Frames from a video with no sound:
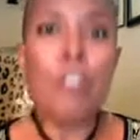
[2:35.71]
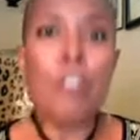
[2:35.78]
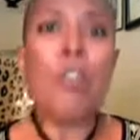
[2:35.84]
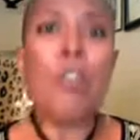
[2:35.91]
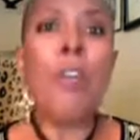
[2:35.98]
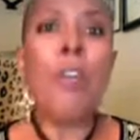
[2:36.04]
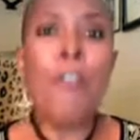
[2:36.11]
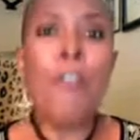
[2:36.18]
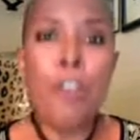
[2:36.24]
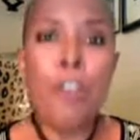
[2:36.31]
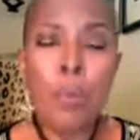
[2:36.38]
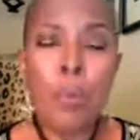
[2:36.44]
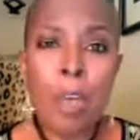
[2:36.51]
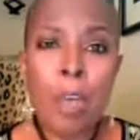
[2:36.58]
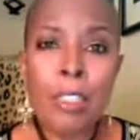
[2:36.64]
So if
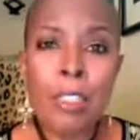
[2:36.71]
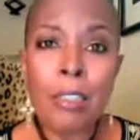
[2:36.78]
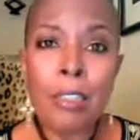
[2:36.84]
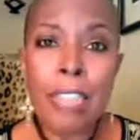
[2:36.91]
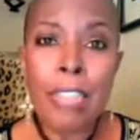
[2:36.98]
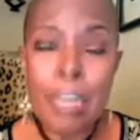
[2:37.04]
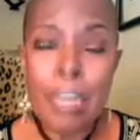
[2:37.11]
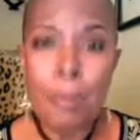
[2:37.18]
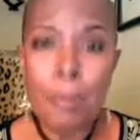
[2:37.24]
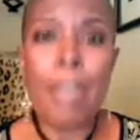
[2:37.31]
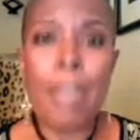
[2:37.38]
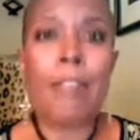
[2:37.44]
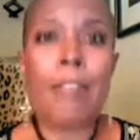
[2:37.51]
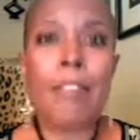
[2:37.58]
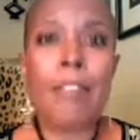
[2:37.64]
you want to get
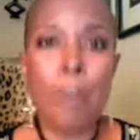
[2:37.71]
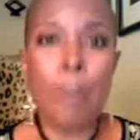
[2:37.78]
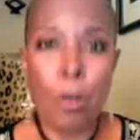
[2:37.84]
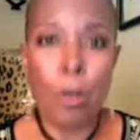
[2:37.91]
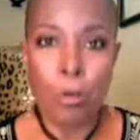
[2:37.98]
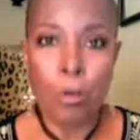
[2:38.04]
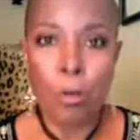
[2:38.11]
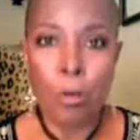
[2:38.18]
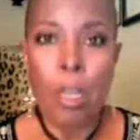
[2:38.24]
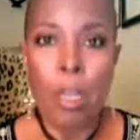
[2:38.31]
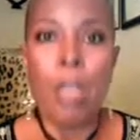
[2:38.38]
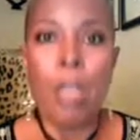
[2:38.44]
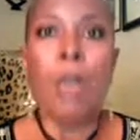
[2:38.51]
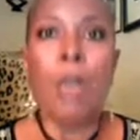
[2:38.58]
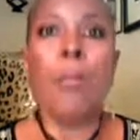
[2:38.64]
past this hurdle,
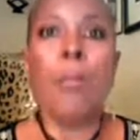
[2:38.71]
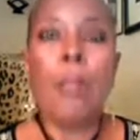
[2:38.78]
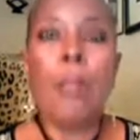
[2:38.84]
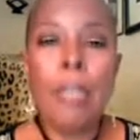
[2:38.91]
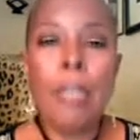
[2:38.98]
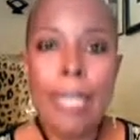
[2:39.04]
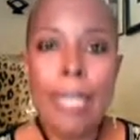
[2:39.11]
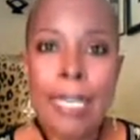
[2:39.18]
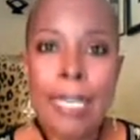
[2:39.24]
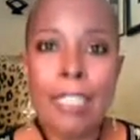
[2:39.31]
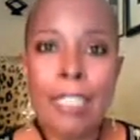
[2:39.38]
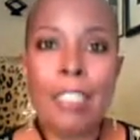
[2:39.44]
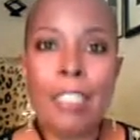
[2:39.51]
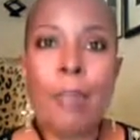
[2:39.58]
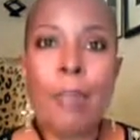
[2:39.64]

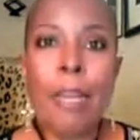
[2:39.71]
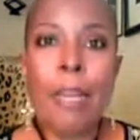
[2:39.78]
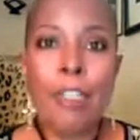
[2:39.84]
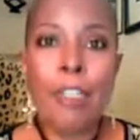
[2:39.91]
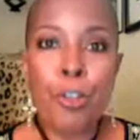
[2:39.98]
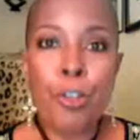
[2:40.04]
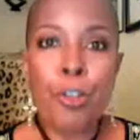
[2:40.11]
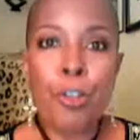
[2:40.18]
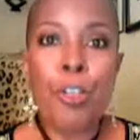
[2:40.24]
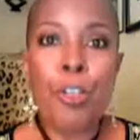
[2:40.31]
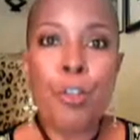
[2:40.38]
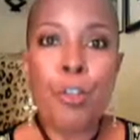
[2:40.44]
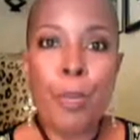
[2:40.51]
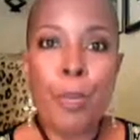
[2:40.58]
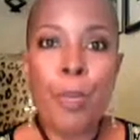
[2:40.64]
please make sure
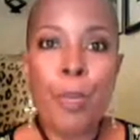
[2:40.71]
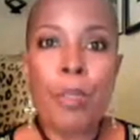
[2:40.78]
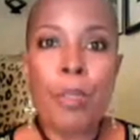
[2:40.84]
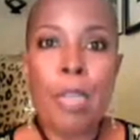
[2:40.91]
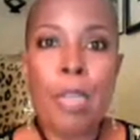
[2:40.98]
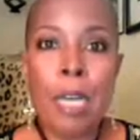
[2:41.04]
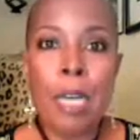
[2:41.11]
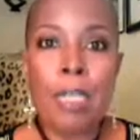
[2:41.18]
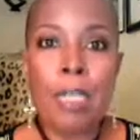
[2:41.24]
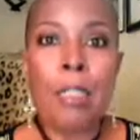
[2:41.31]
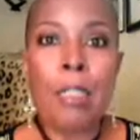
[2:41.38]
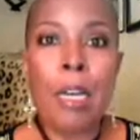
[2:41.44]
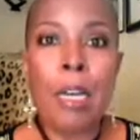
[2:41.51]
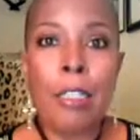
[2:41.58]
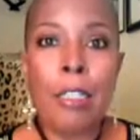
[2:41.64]
you speak with a
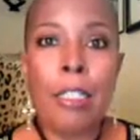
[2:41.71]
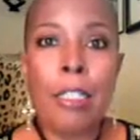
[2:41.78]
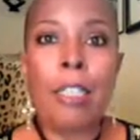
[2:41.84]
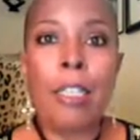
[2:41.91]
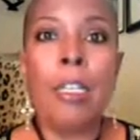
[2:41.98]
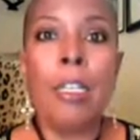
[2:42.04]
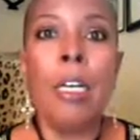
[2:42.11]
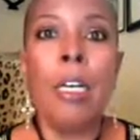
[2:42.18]
gynecologic